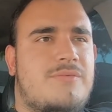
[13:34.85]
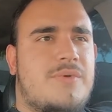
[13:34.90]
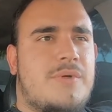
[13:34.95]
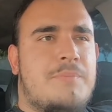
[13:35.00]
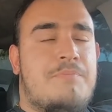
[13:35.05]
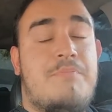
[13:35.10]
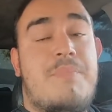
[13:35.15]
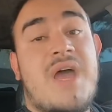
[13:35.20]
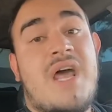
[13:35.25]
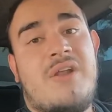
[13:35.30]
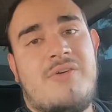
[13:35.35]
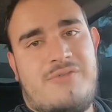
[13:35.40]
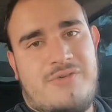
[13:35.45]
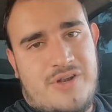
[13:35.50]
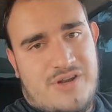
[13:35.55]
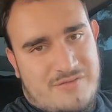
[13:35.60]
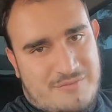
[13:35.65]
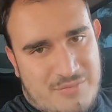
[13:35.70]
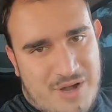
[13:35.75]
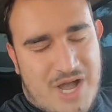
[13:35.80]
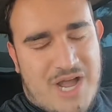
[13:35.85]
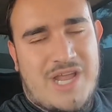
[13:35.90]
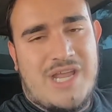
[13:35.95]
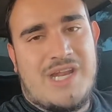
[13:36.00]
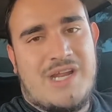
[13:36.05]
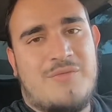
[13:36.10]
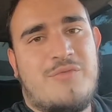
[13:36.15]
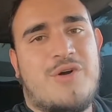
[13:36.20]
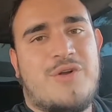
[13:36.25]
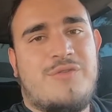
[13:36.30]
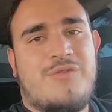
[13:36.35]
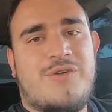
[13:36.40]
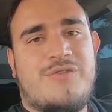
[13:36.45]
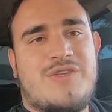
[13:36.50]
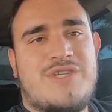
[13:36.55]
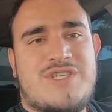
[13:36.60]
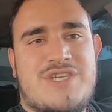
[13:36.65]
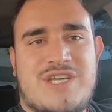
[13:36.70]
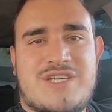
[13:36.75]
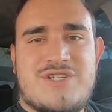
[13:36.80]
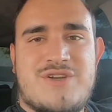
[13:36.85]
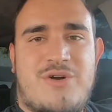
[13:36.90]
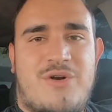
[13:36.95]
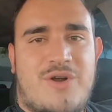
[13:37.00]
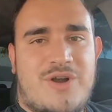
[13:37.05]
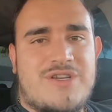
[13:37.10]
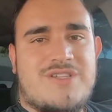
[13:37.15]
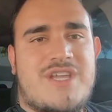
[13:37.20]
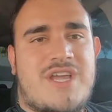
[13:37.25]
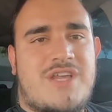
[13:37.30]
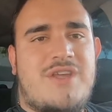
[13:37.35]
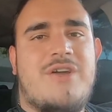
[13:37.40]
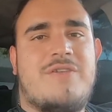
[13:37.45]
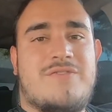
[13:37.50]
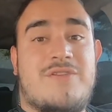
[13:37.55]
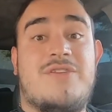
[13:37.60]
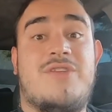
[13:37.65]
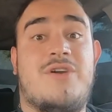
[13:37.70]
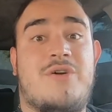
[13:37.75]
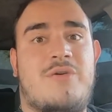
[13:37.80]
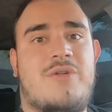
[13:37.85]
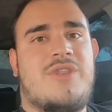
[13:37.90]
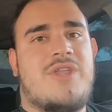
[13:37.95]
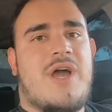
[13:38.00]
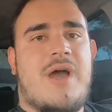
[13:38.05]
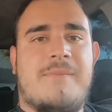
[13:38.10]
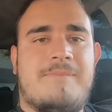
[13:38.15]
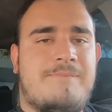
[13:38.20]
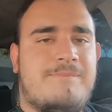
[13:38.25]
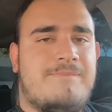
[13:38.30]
benefit of buying an M156 car is that you have to deal with that.